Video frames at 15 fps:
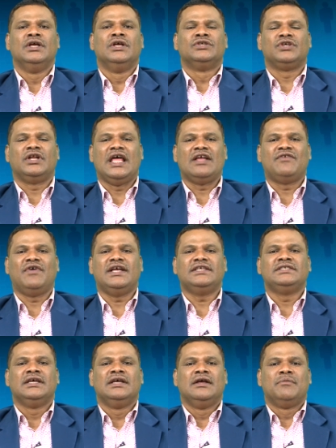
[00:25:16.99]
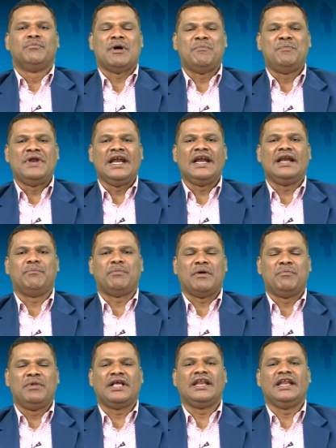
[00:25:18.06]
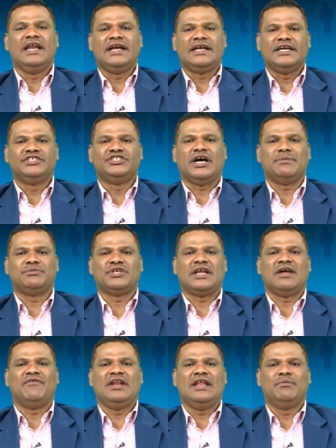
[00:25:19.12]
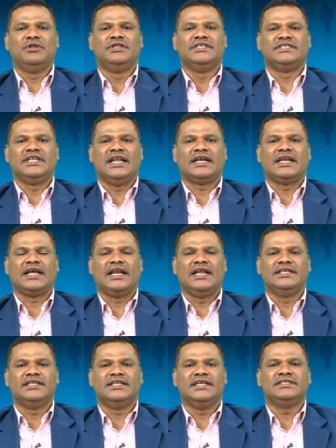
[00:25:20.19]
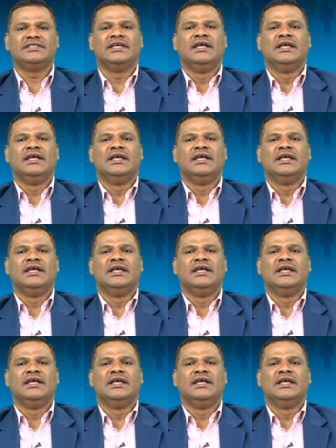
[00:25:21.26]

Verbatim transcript: So, likewise public, public related jobs are available, these electrical engineers.